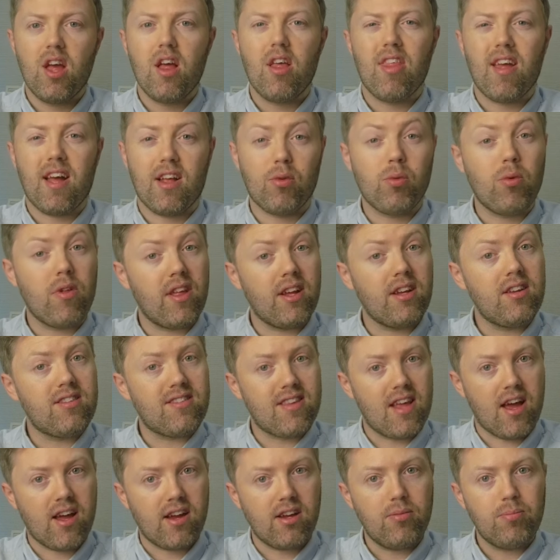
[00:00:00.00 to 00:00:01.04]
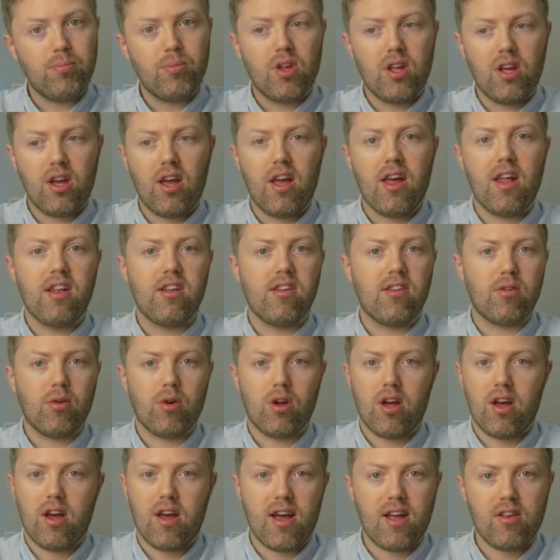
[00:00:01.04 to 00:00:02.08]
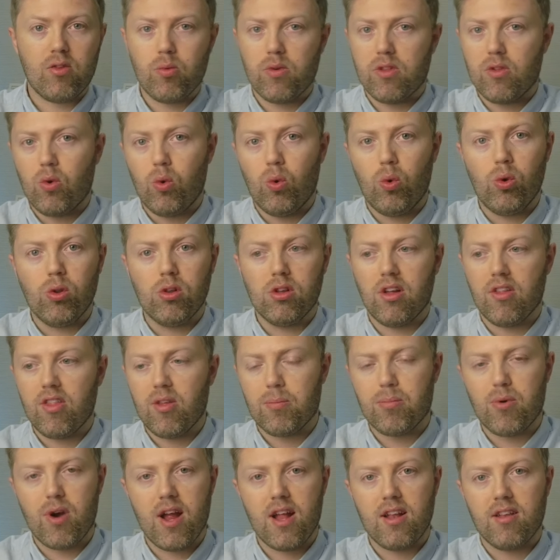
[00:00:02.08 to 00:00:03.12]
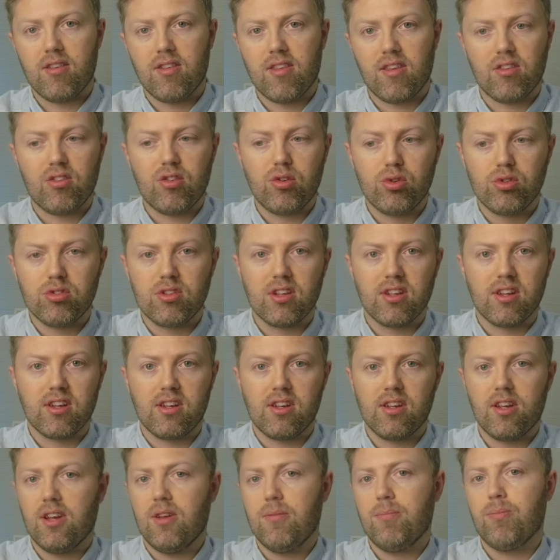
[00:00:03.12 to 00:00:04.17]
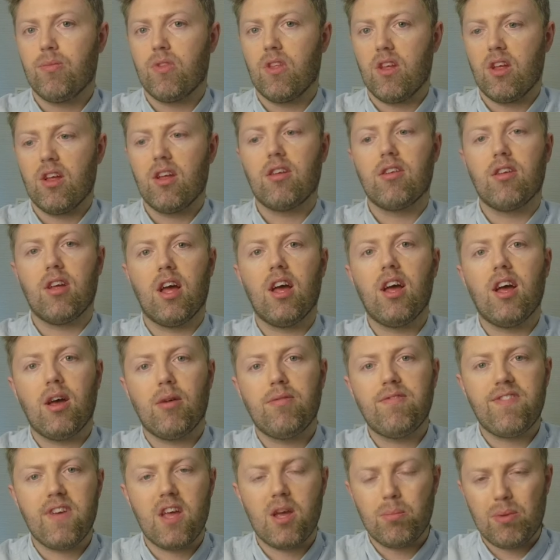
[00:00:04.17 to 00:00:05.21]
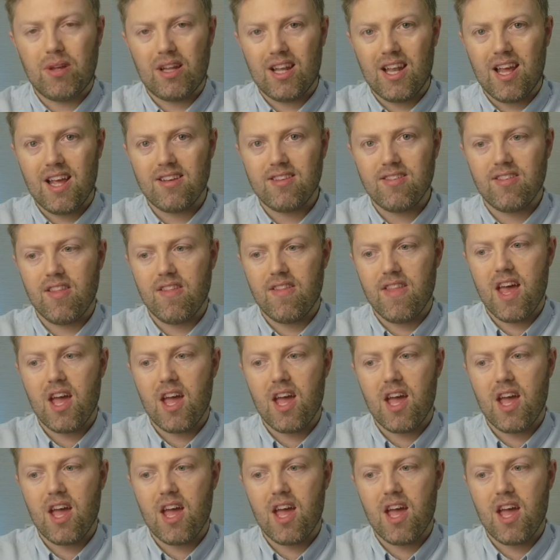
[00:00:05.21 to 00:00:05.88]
That's what they say, and as with all other brands, it's usually a fair bit less than